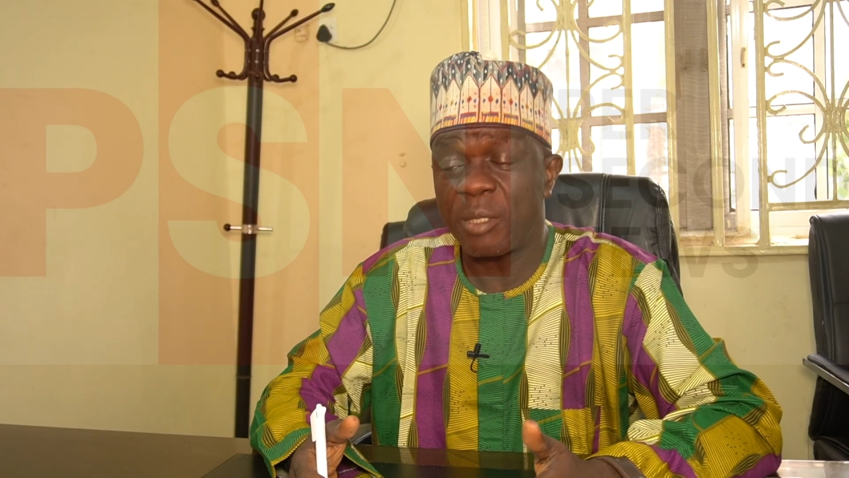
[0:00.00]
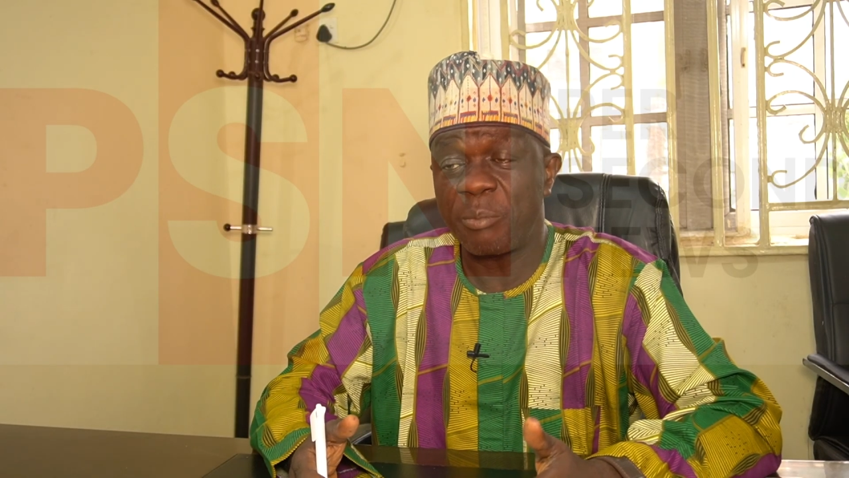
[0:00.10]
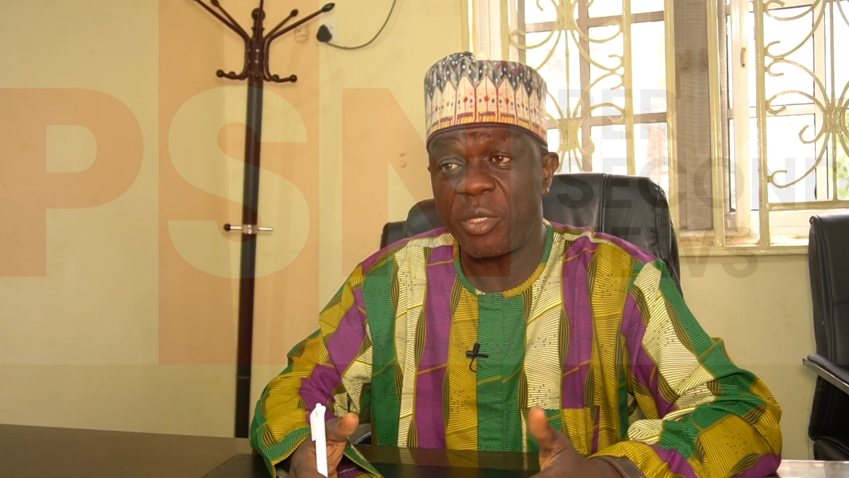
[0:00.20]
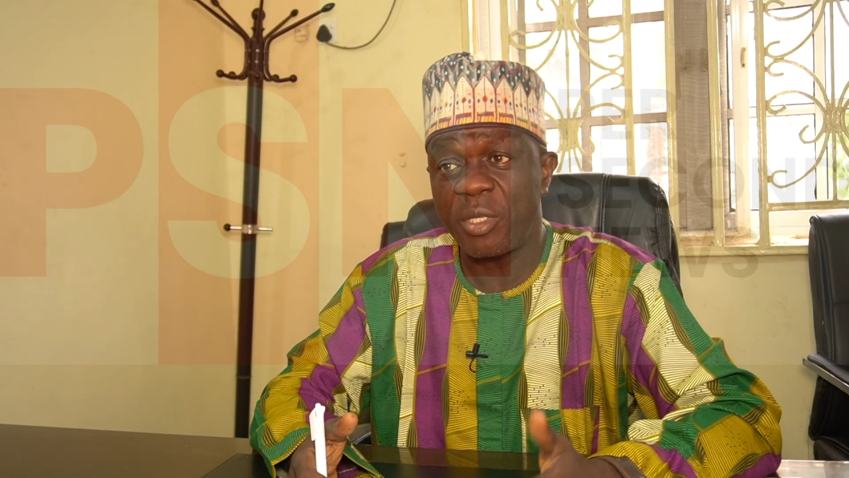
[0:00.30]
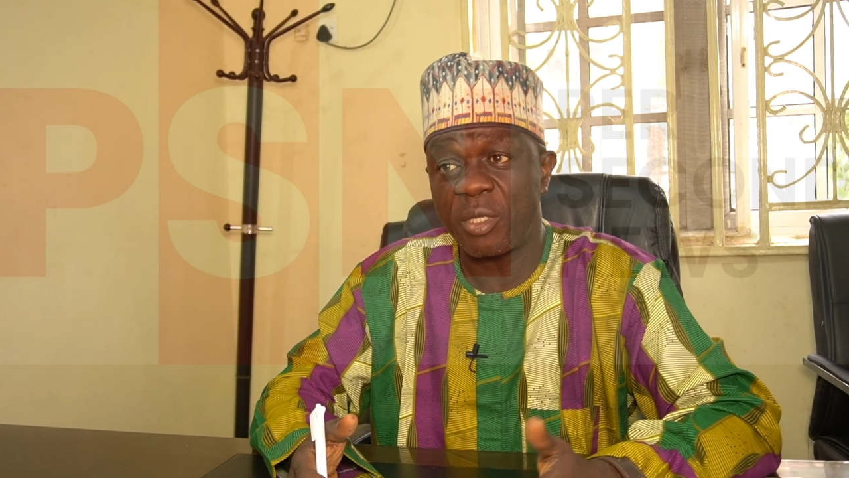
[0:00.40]
the
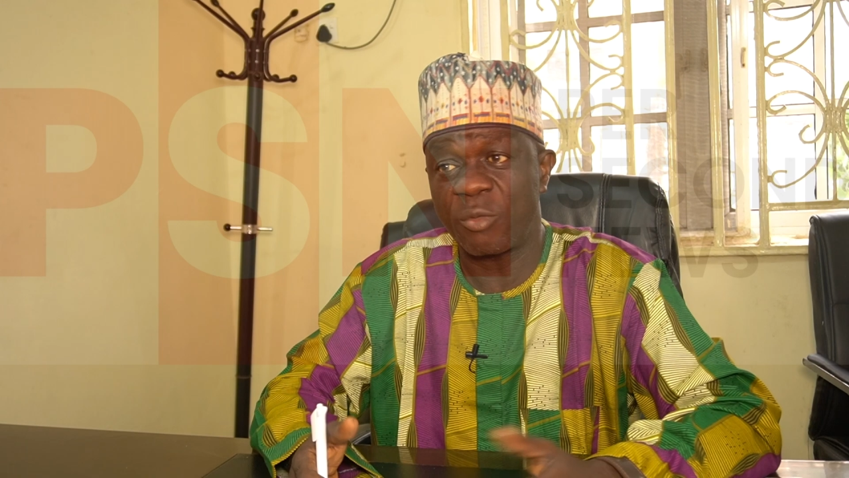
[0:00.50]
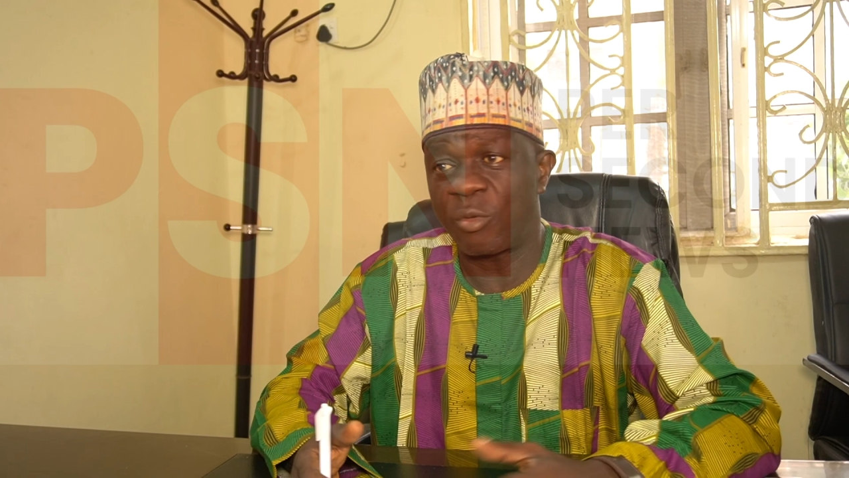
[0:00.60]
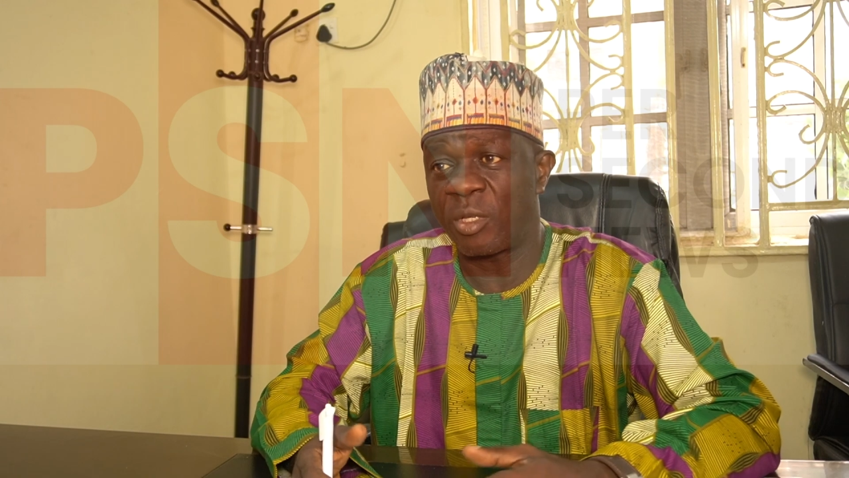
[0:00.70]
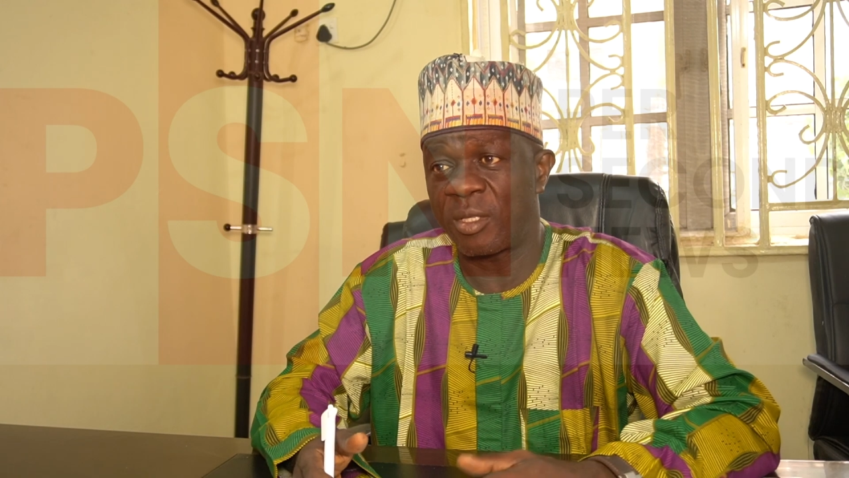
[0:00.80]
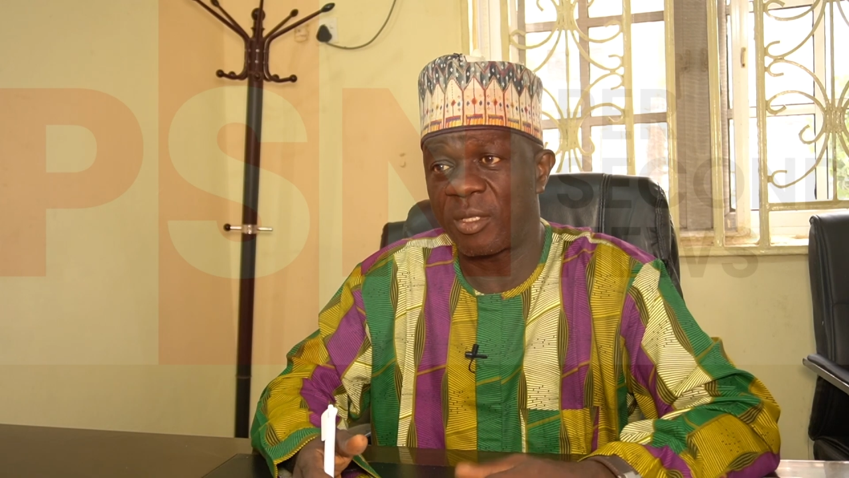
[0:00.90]
patient
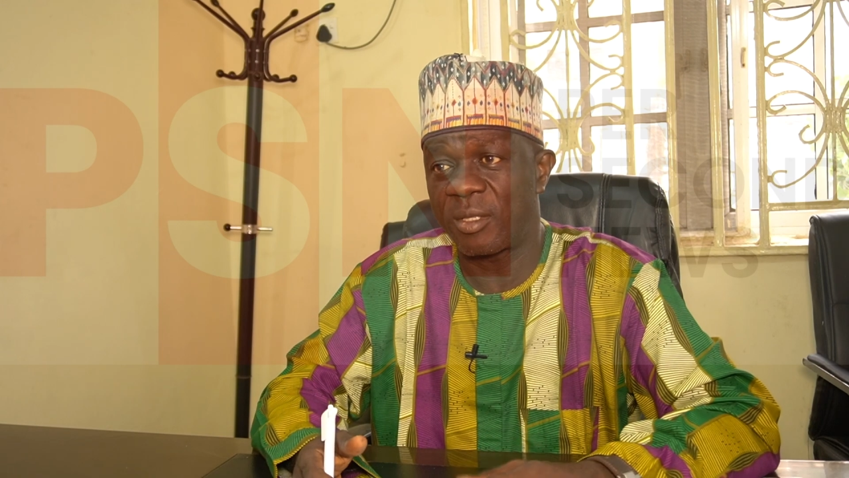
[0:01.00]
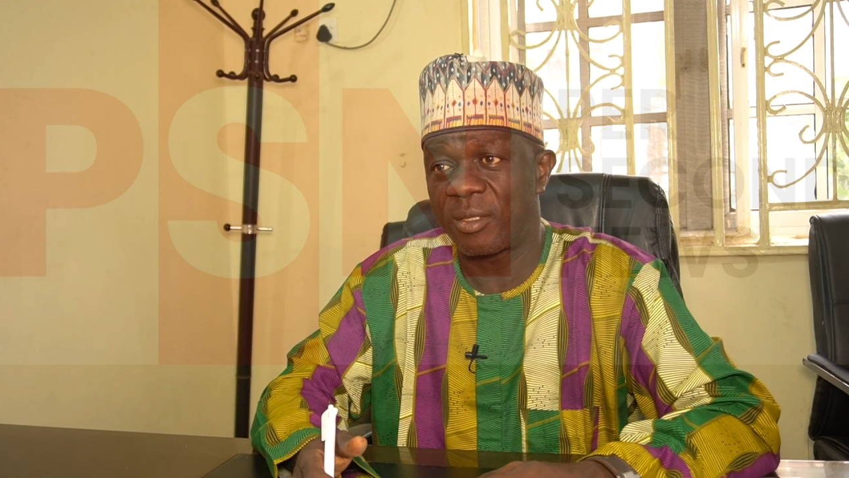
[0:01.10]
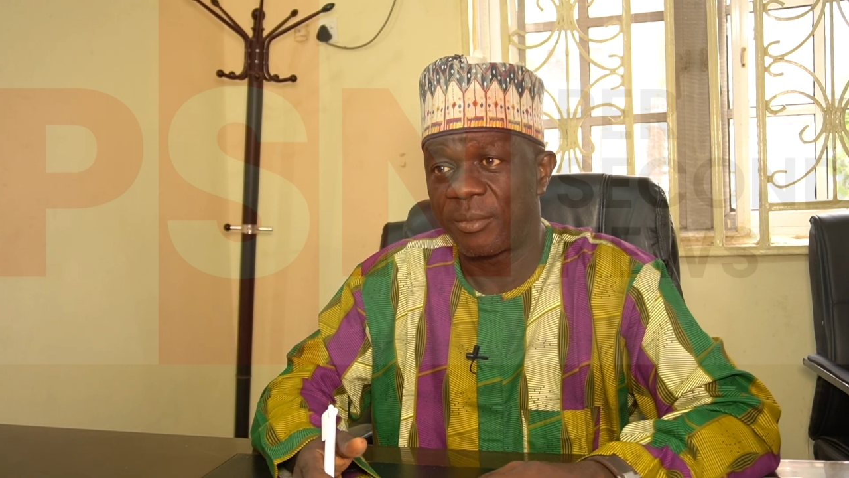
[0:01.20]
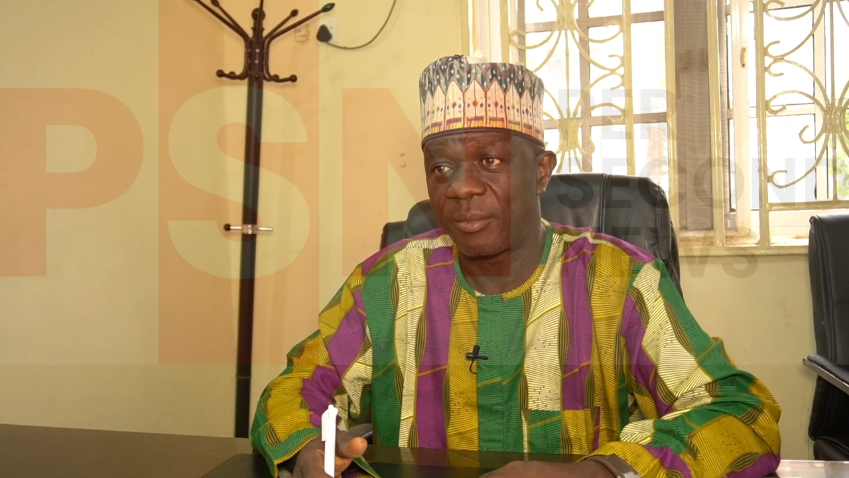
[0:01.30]
ones.